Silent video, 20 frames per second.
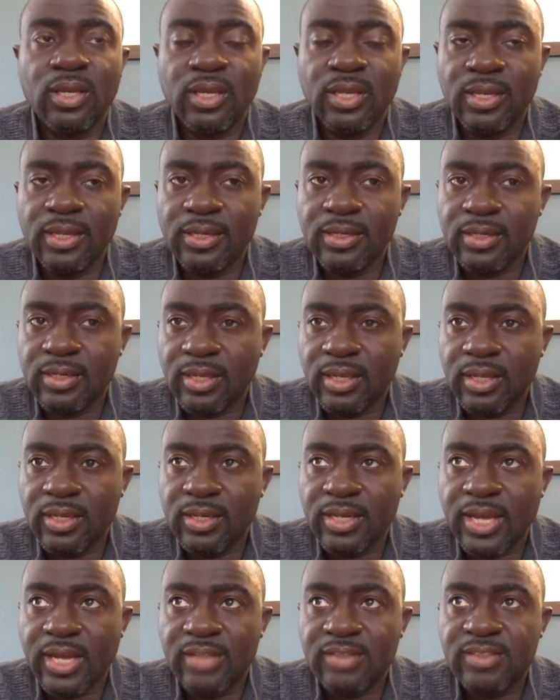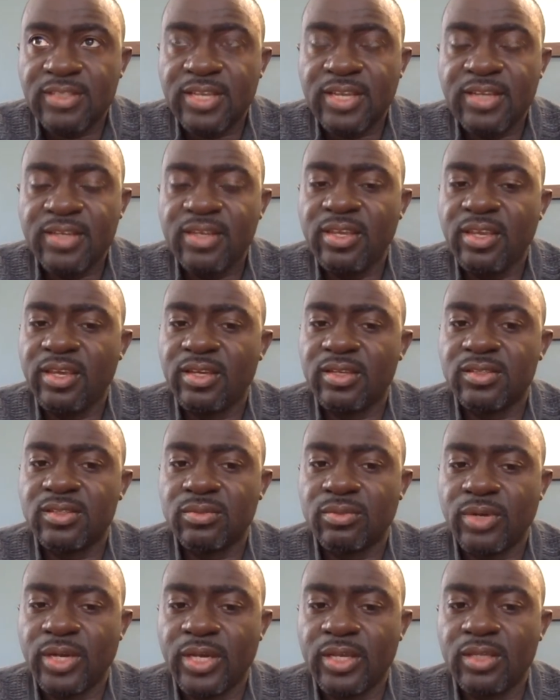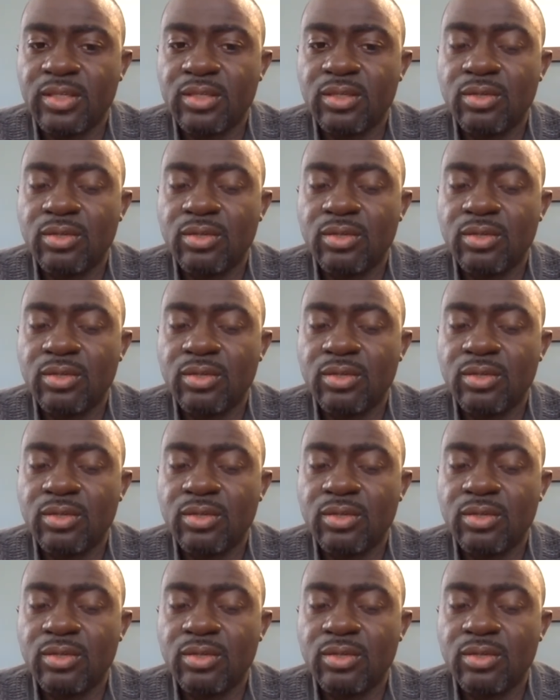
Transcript: In that 10 years, right,